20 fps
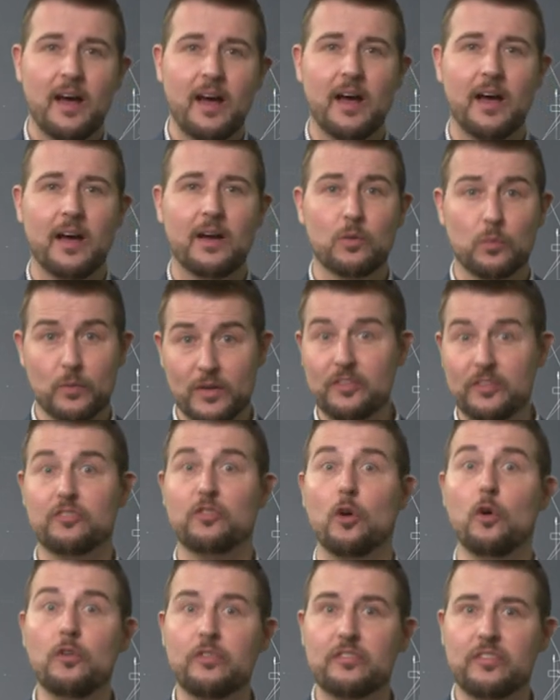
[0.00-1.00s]
uh,
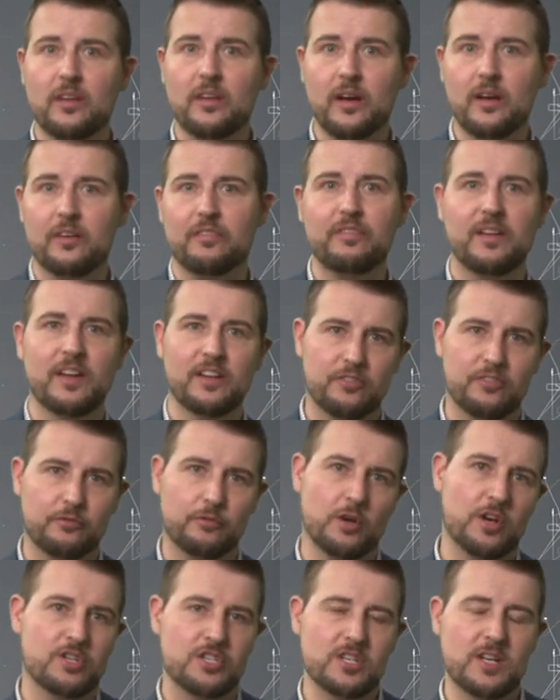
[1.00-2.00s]
results of
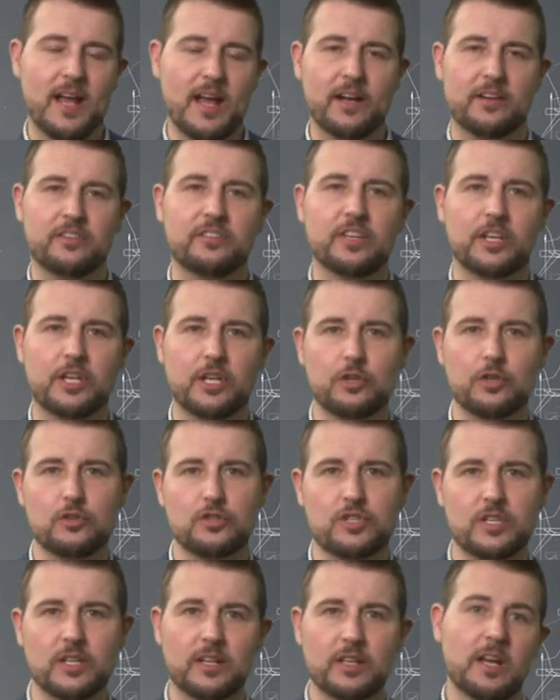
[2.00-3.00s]
instruction
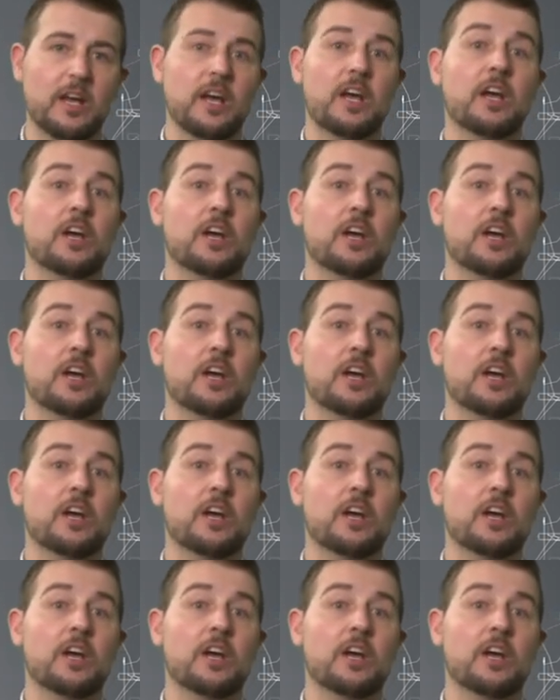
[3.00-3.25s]
execution